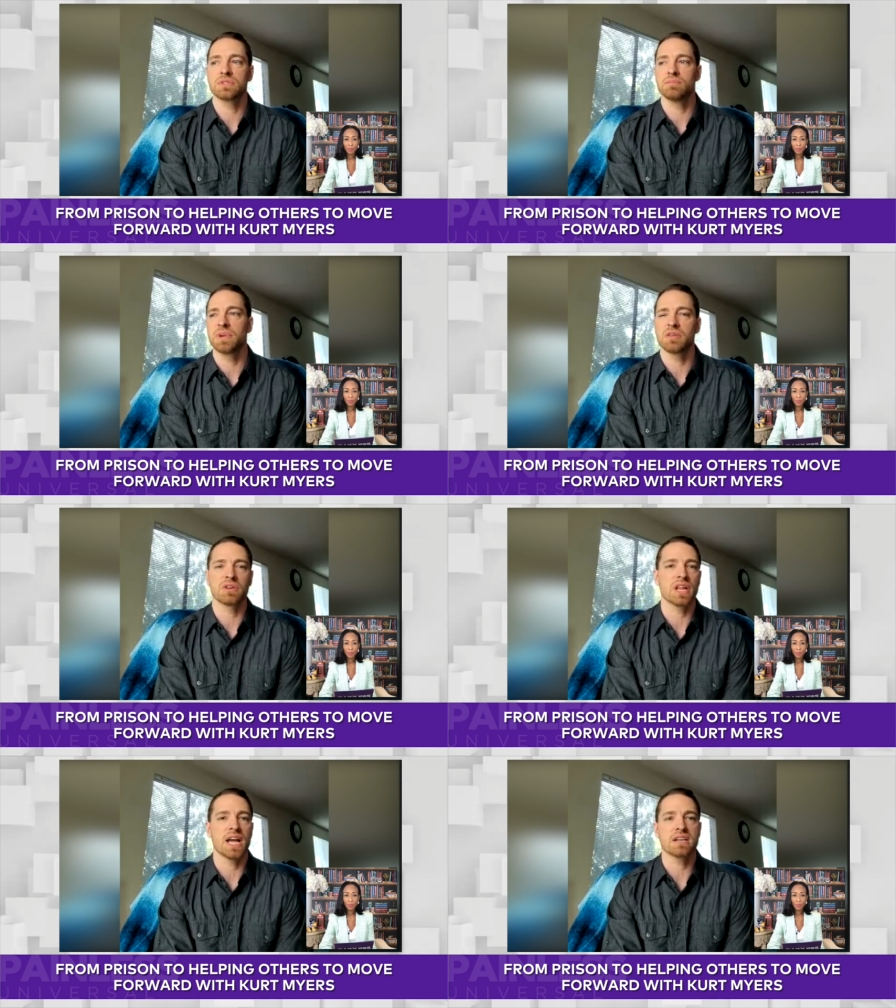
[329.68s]
middle
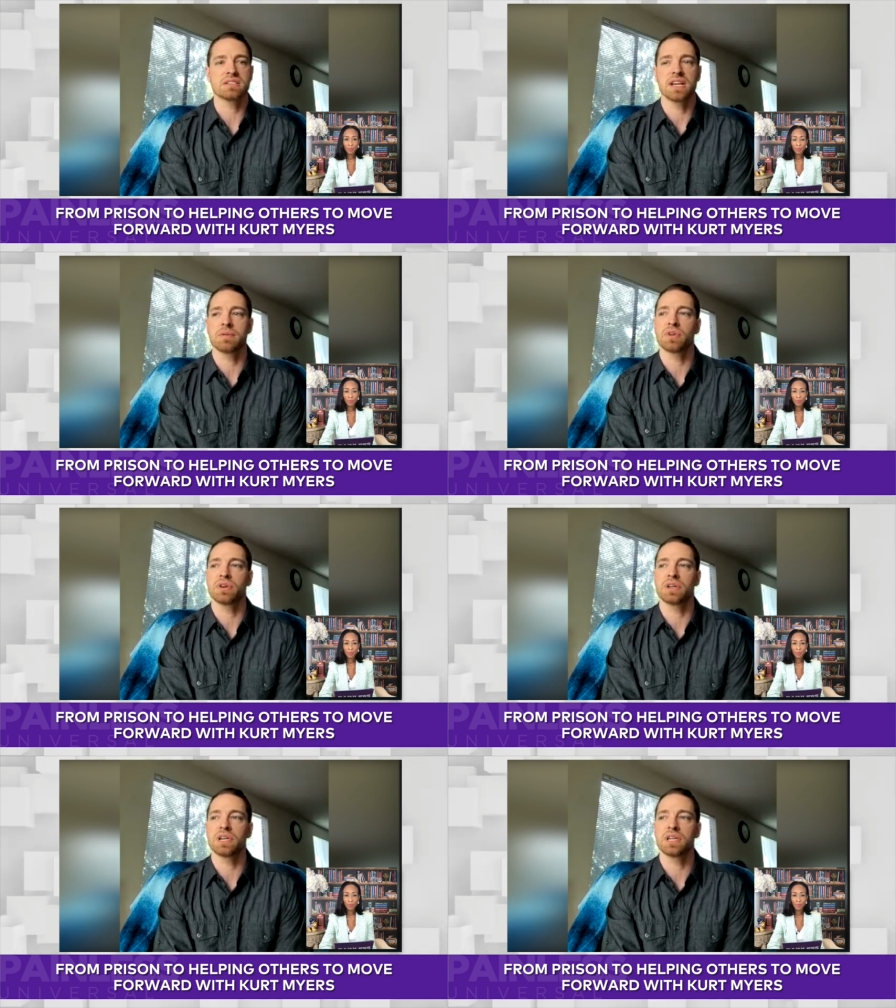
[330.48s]
class
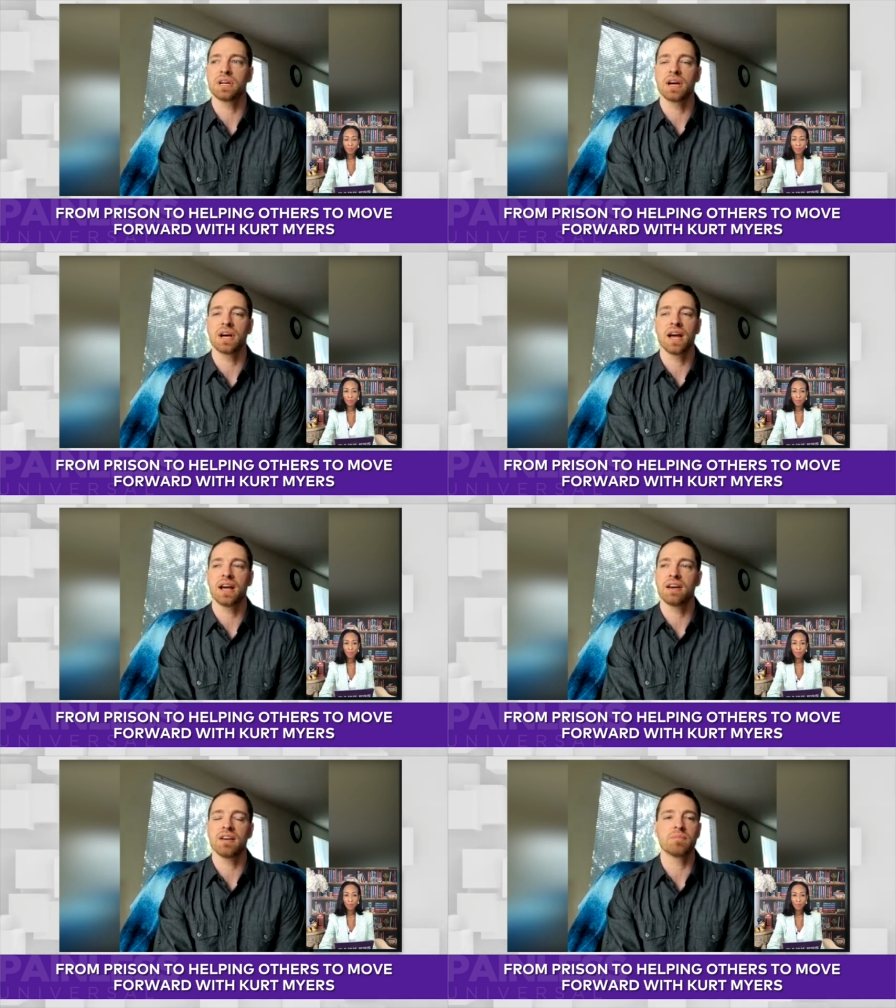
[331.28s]
neighborhood.
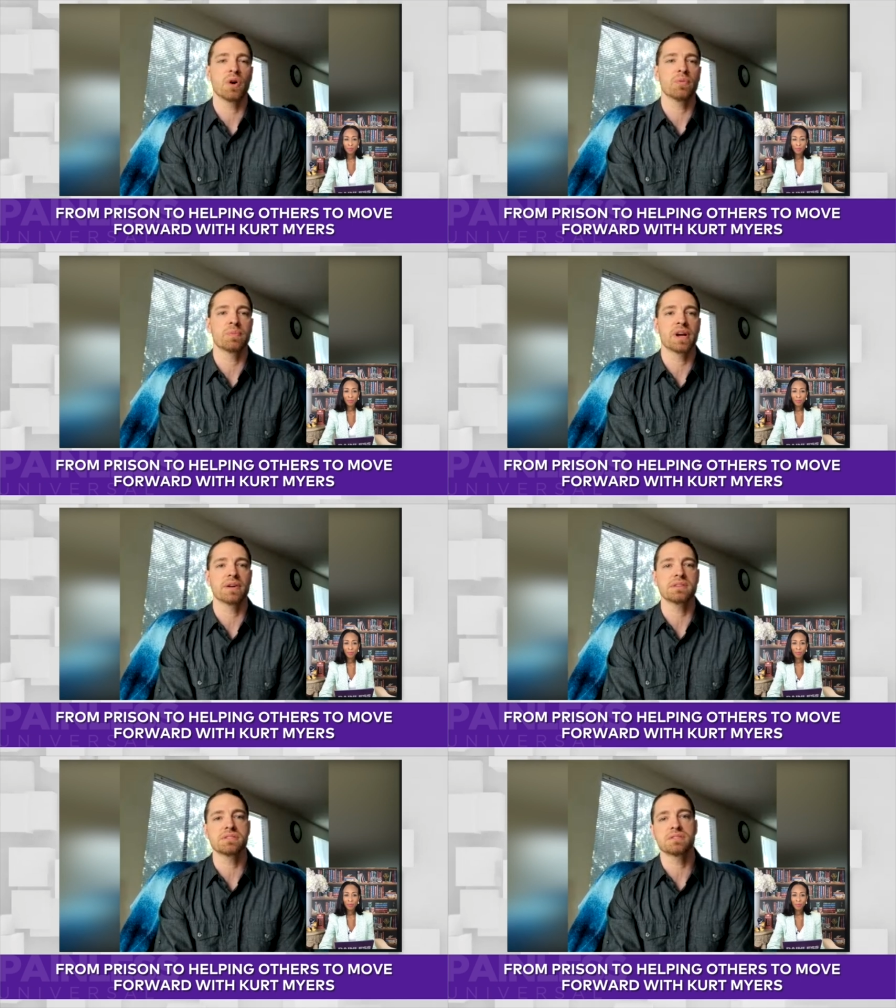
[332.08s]
I had both
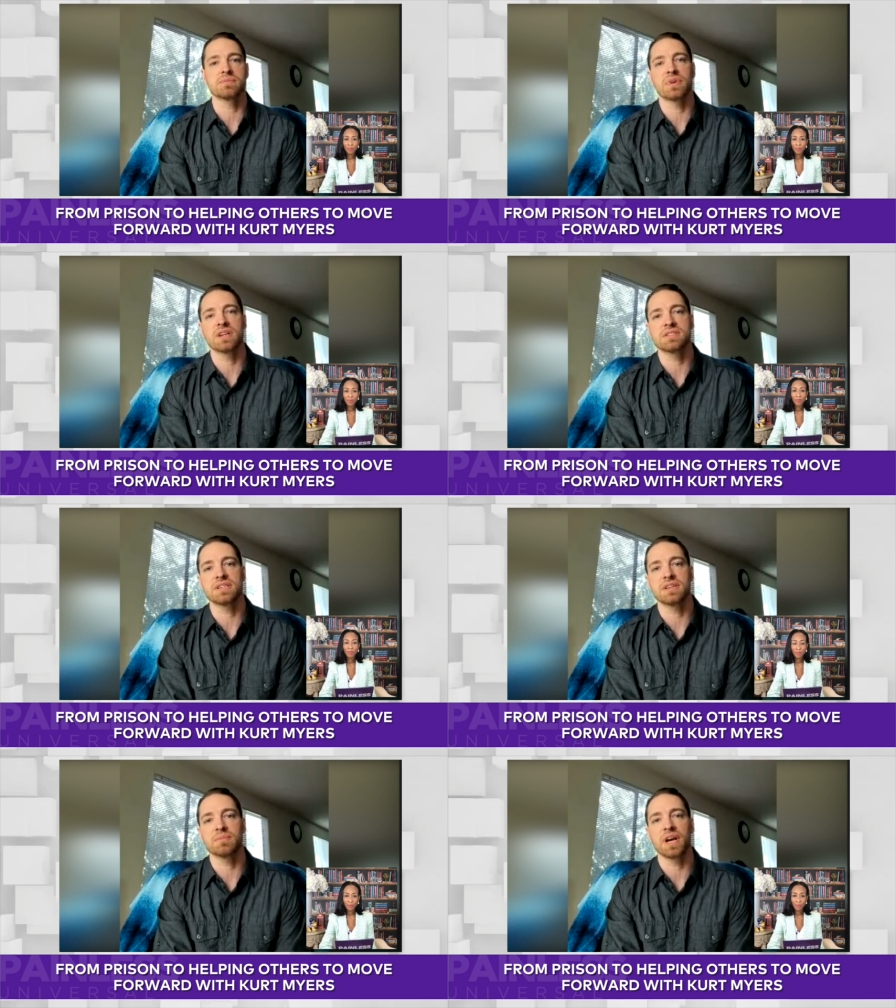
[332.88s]
parents
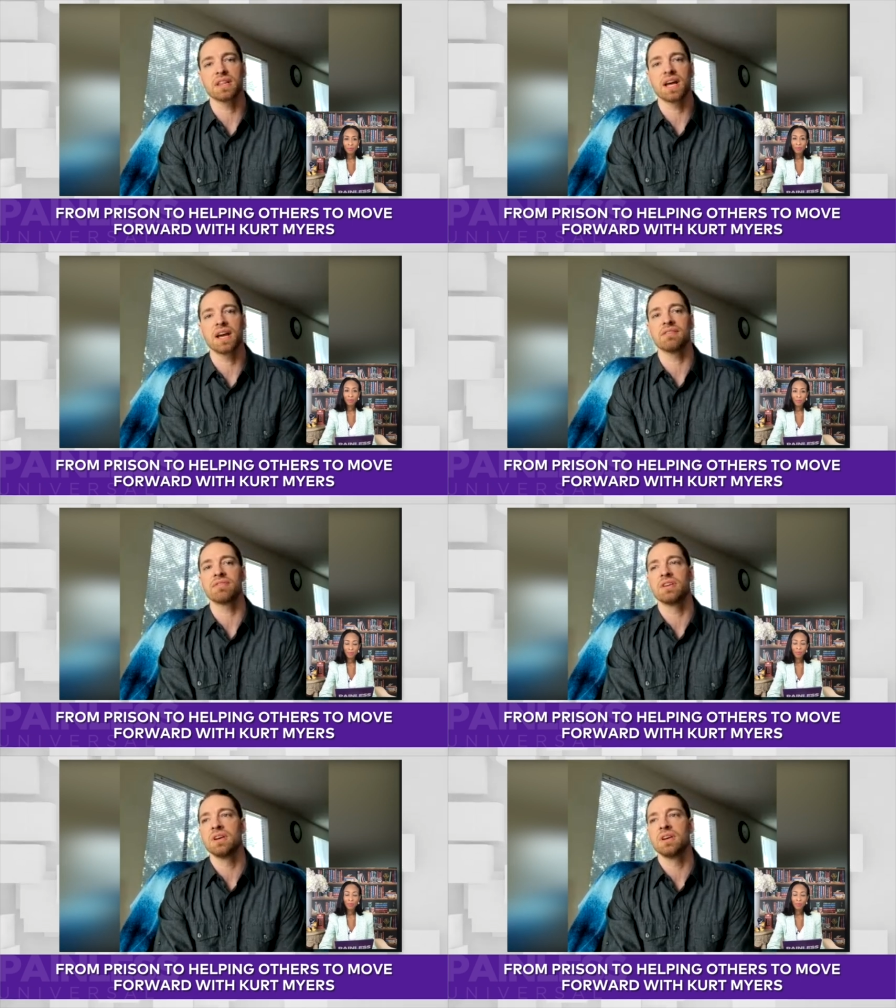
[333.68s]
present in my life,